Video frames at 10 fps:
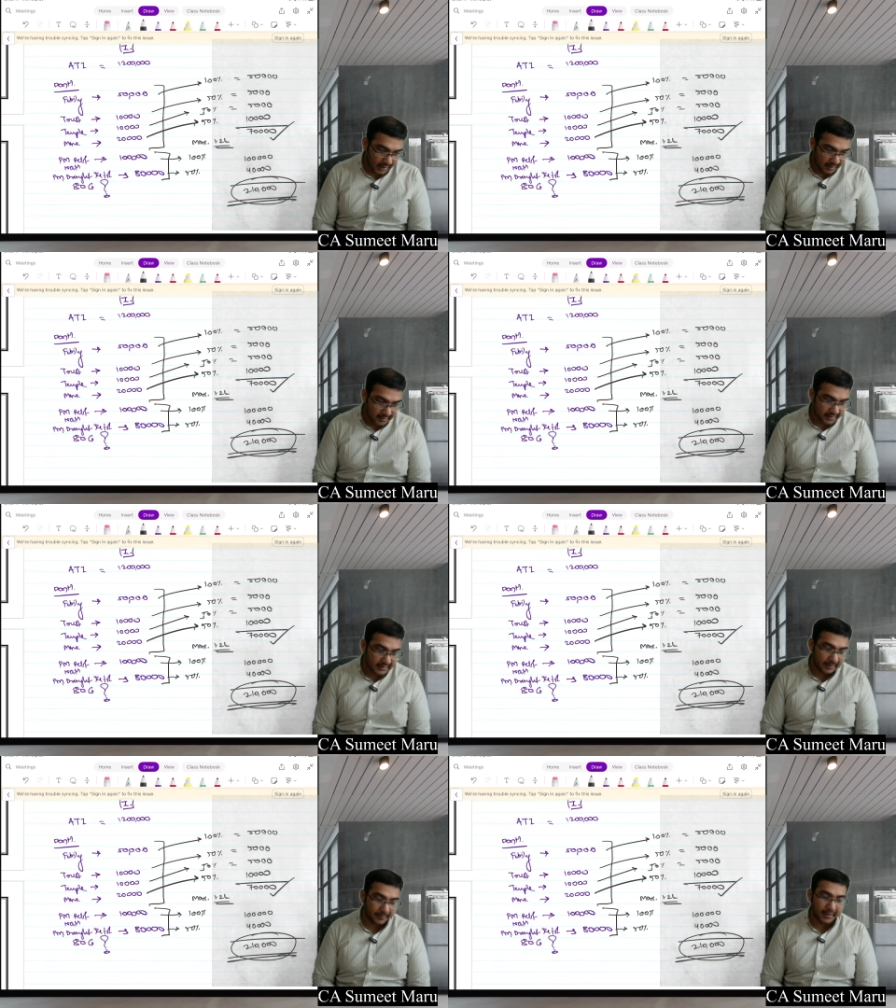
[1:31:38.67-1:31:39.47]
And
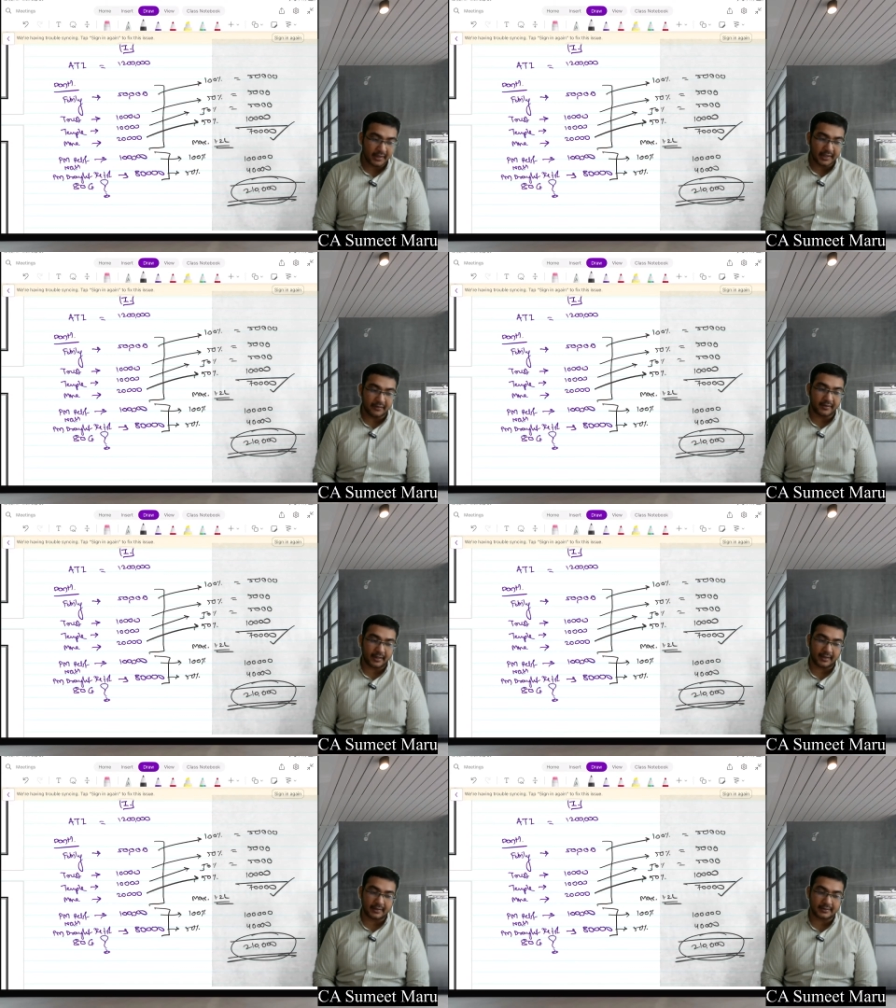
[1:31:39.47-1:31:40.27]
Ridha, Malika given
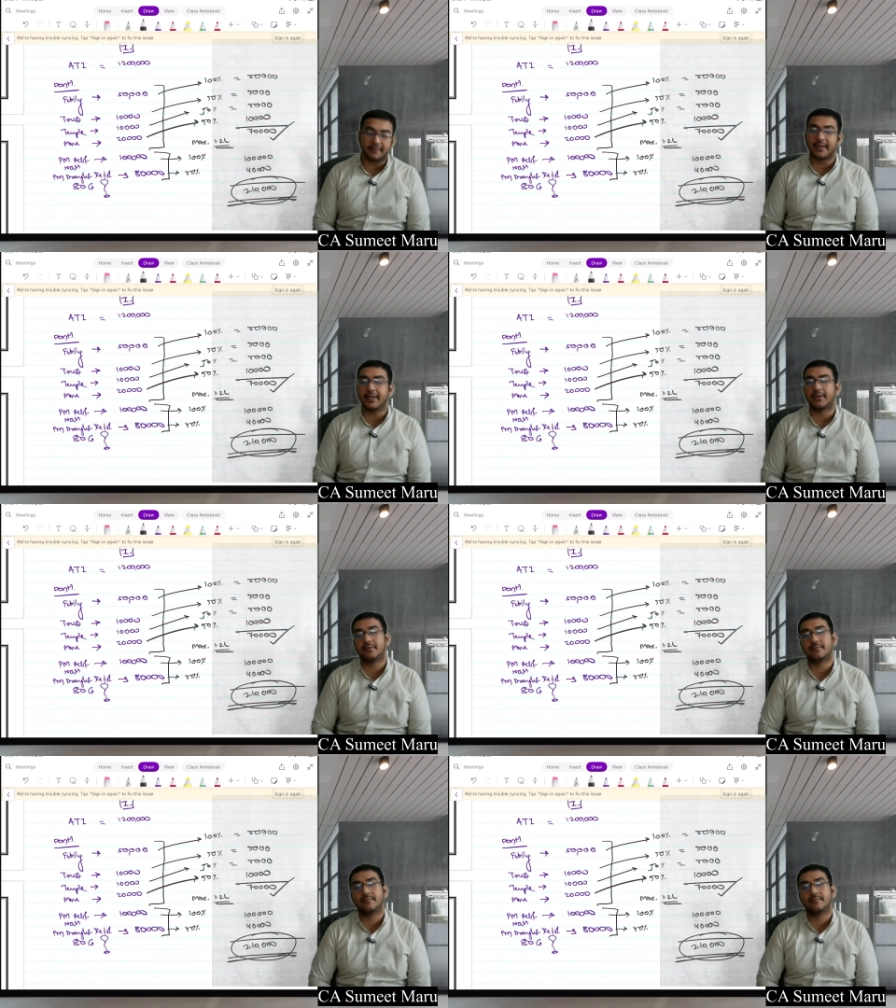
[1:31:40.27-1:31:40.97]
correct answer. Very good.